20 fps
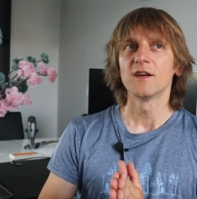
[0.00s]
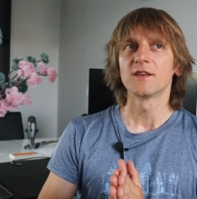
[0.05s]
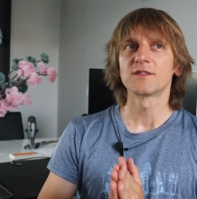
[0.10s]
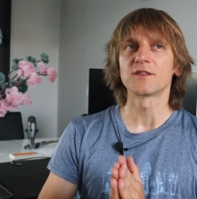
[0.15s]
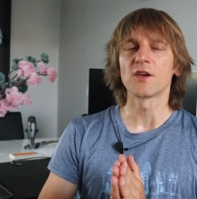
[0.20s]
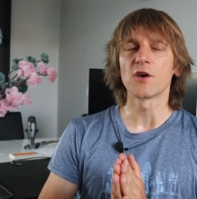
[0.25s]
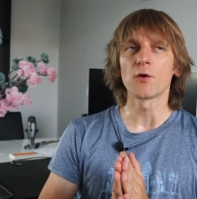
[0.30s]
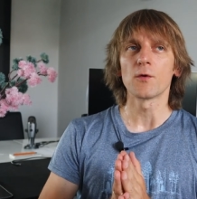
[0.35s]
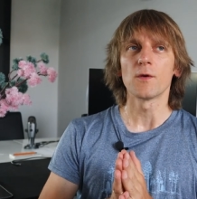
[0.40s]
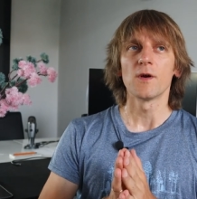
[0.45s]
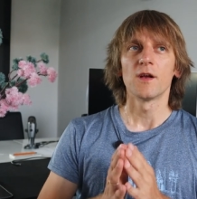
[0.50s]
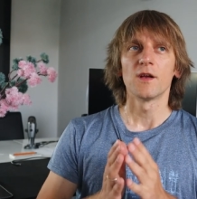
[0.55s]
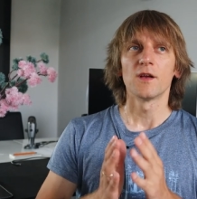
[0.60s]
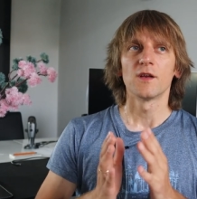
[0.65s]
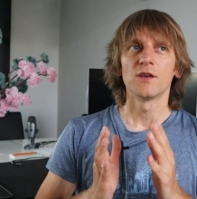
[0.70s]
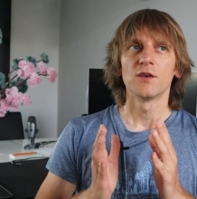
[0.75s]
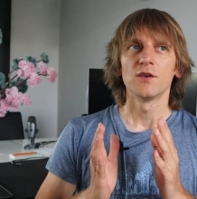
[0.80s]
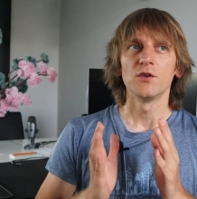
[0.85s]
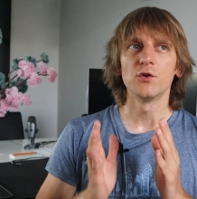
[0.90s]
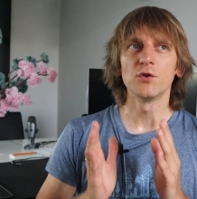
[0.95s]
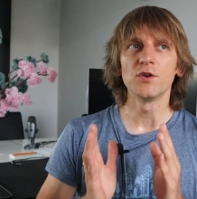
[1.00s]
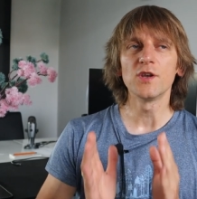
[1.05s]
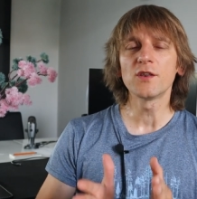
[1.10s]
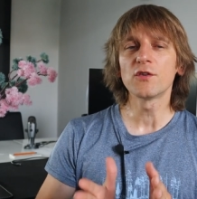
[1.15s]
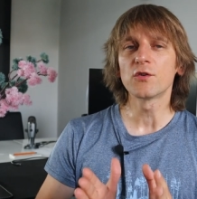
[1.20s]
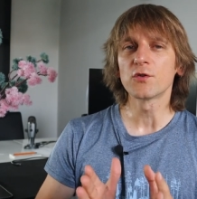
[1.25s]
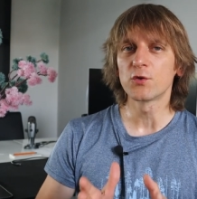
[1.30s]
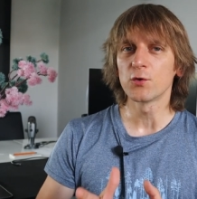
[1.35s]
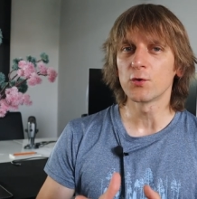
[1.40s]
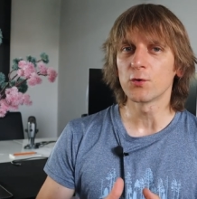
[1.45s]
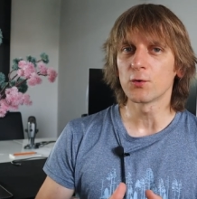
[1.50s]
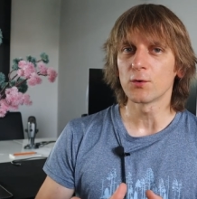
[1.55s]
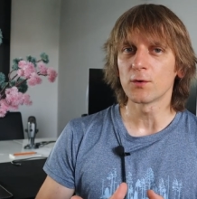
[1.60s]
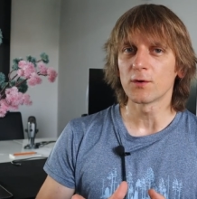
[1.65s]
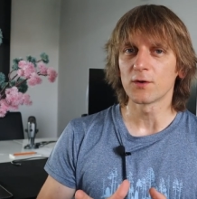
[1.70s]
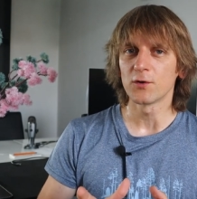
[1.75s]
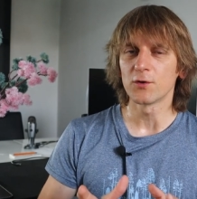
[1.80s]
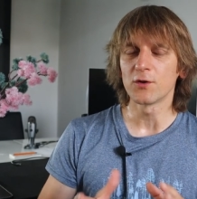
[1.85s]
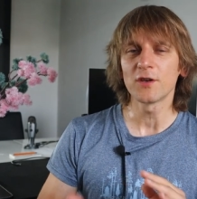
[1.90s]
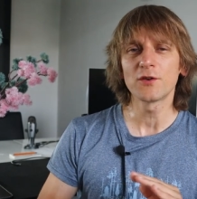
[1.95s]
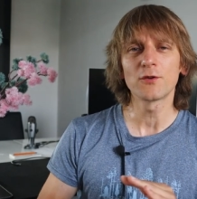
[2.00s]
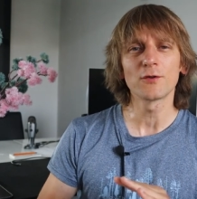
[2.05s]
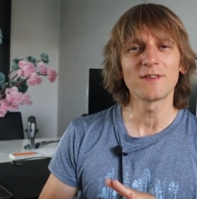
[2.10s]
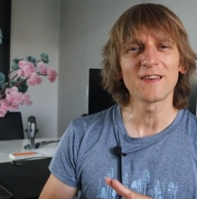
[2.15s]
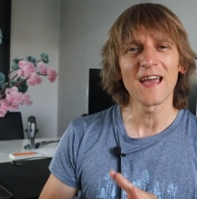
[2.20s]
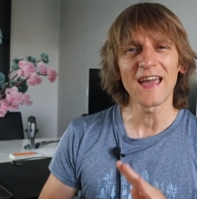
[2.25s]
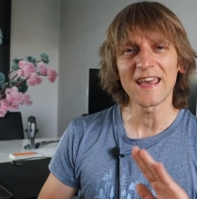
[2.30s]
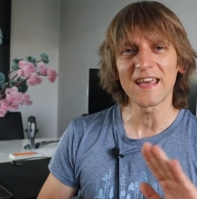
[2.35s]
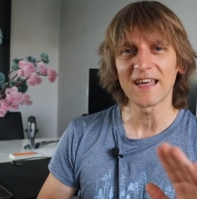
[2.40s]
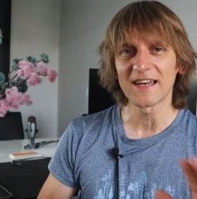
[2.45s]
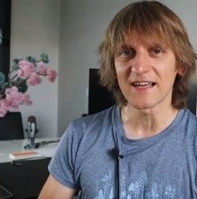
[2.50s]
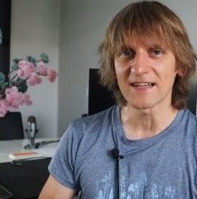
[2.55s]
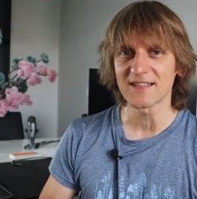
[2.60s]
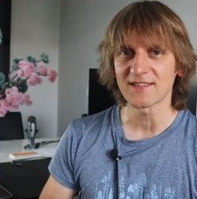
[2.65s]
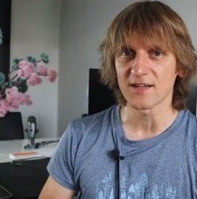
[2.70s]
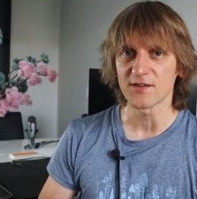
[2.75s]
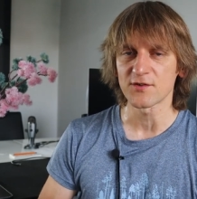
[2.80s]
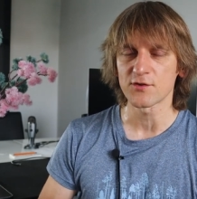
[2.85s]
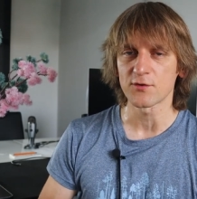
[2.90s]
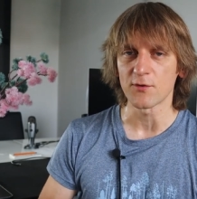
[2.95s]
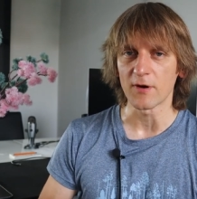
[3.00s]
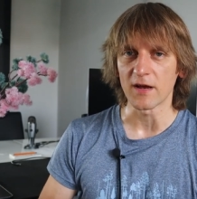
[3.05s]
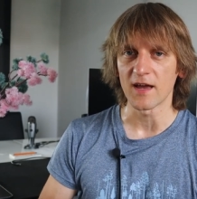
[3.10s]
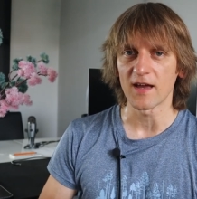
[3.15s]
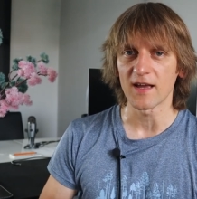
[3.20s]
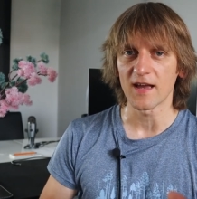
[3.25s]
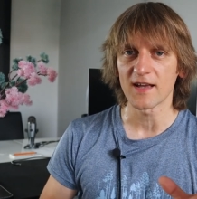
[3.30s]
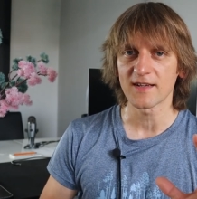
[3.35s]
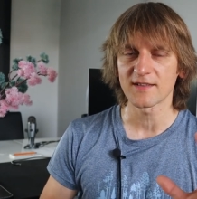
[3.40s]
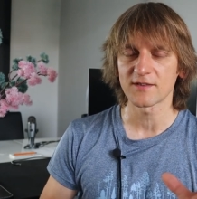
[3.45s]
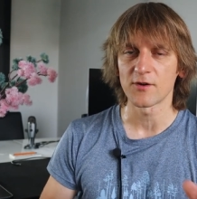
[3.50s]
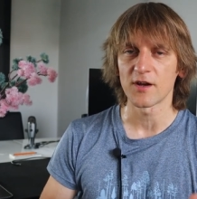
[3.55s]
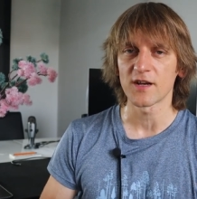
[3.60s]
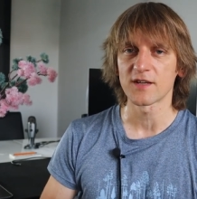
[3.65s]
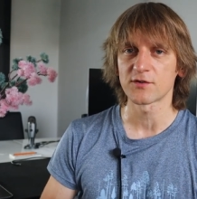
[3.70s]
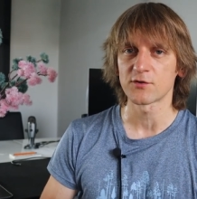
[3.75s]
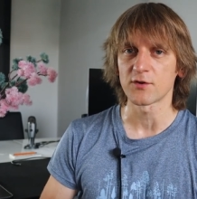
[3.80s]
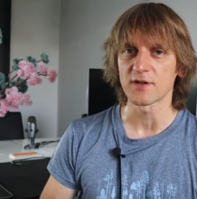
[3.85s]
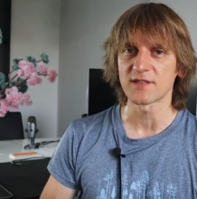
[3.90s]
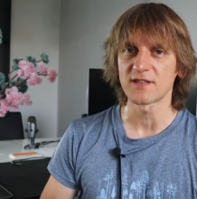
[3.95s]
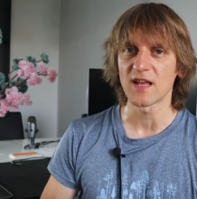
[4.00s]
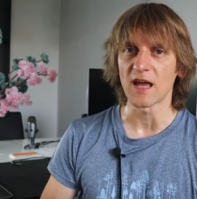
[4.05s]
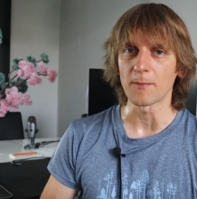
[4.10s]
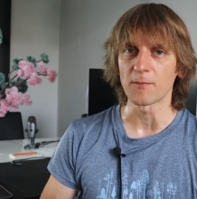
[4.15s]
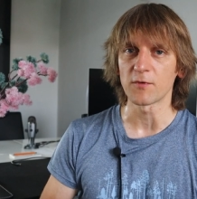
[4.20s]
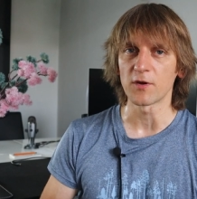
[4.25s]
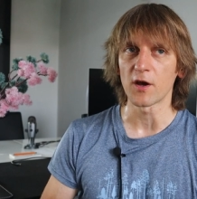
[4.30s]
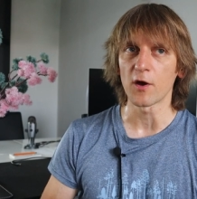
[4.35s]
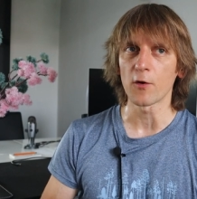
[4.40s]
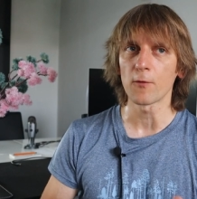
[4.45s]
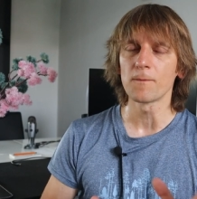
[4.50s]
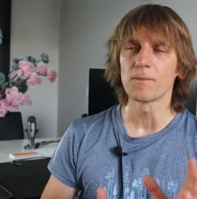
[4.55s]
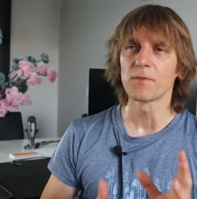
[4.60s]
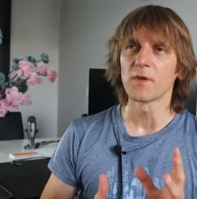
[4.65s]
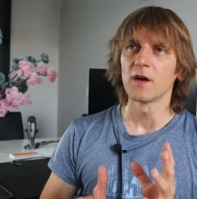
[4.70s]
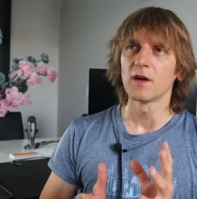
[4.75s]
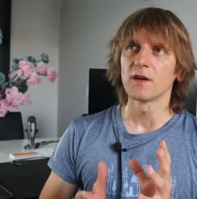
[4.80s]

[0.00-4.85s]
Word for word: So you need to do, you need to take an extra, extra, extra step, you know?